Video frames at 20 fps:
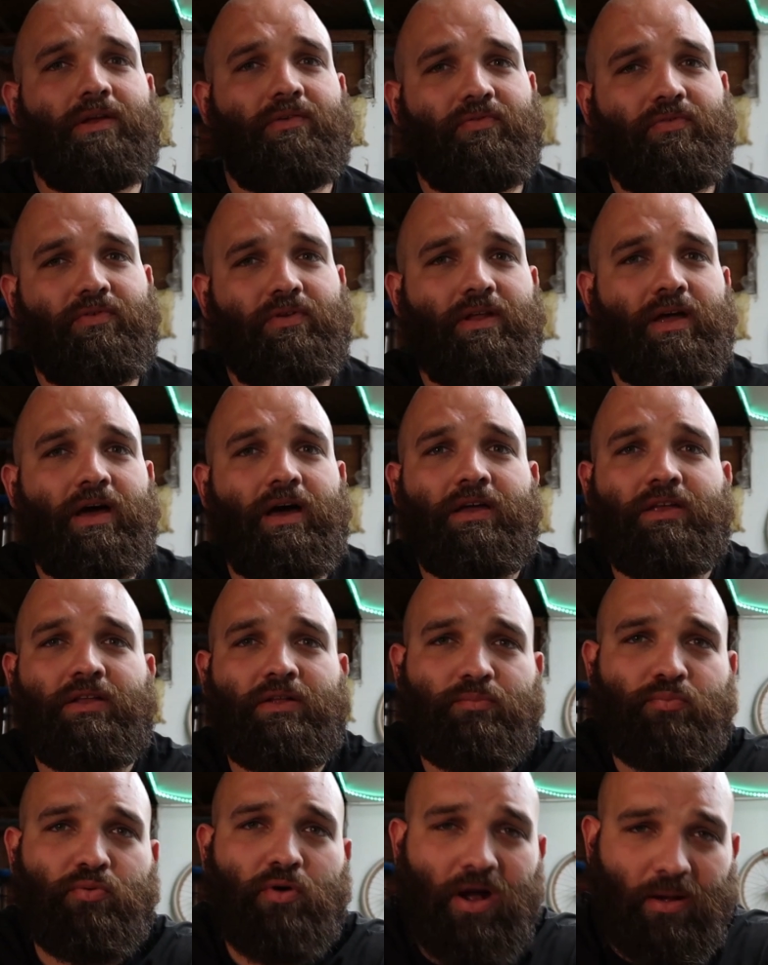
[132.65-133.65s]
If not,
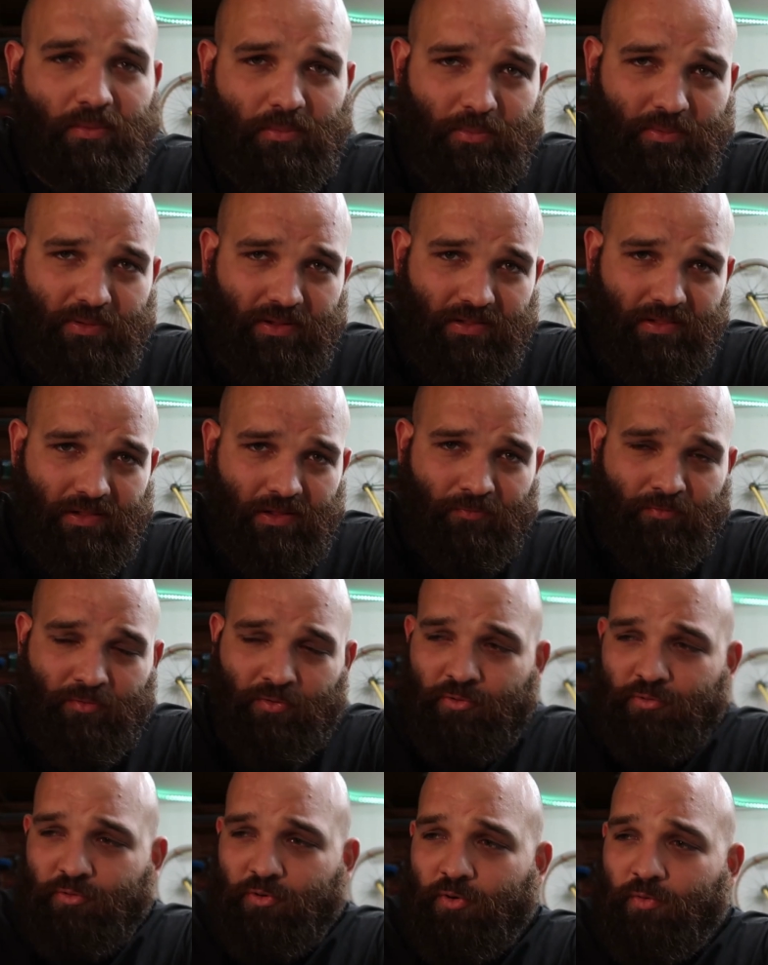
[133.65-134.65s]
you probably live
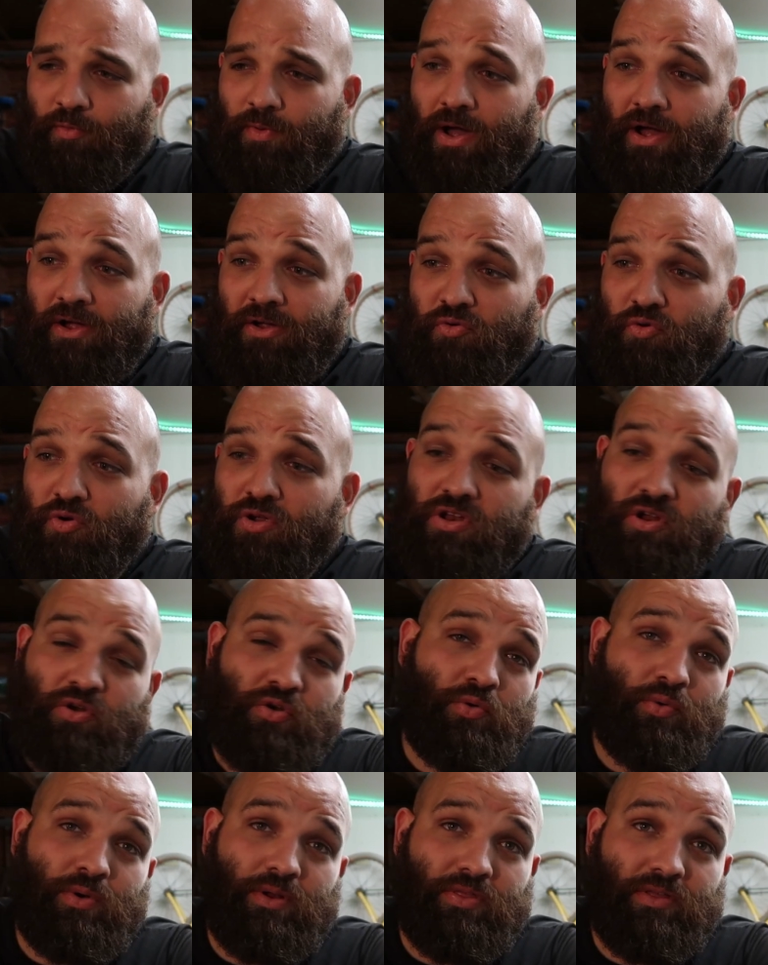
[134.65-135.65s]
under a rock where you
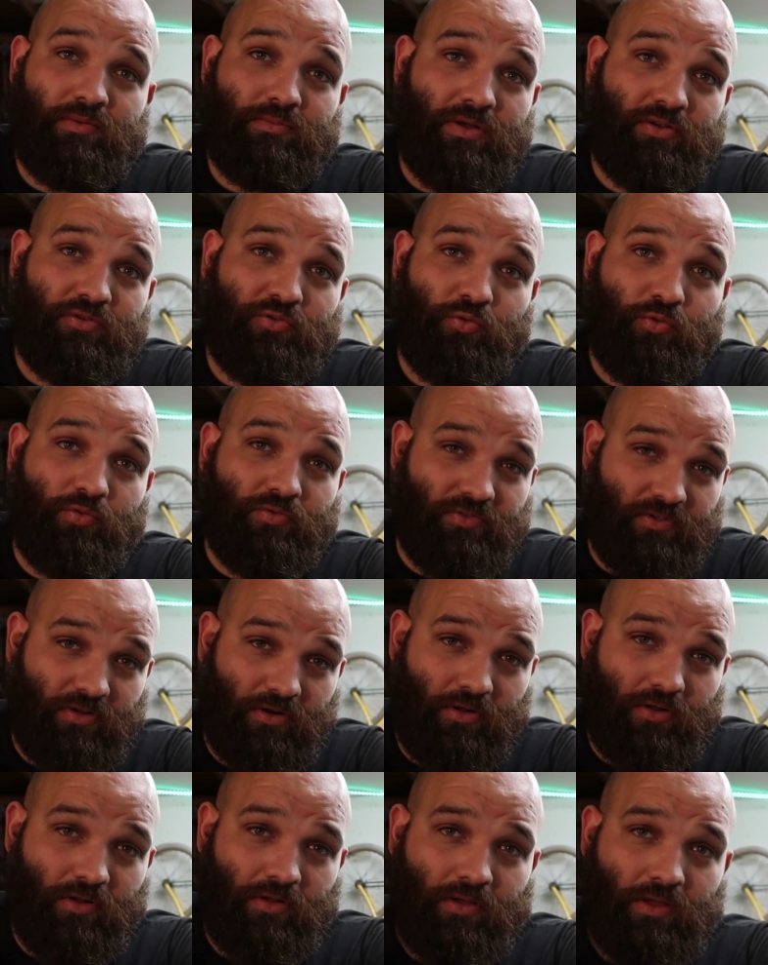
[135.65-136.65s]
don't know anything about tools at
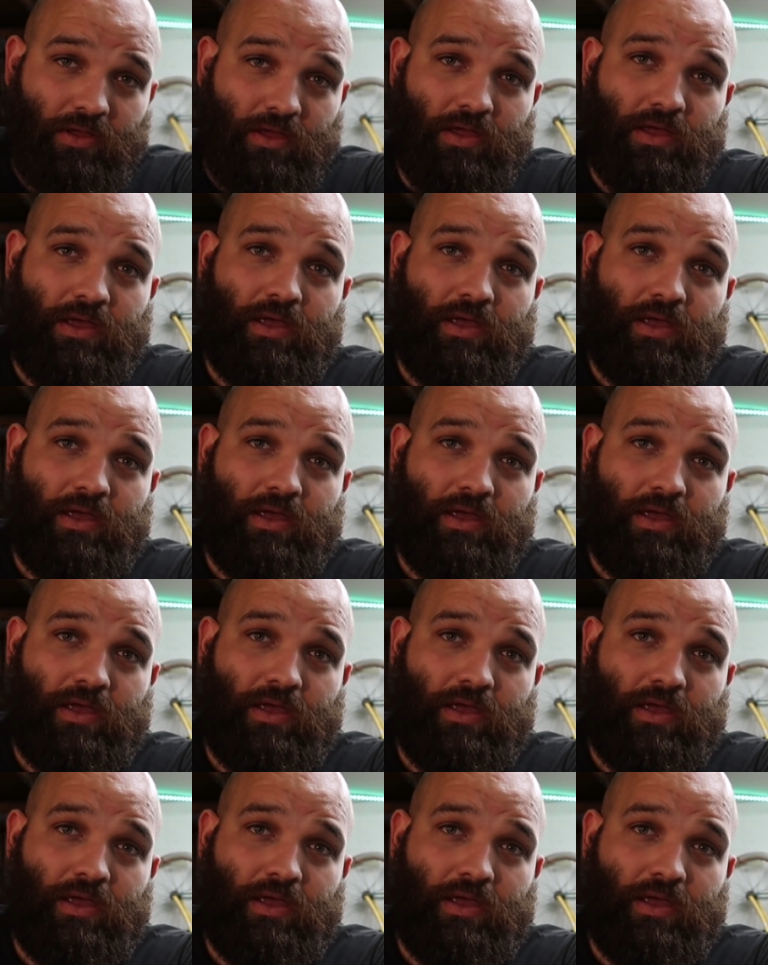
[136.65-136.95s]
all.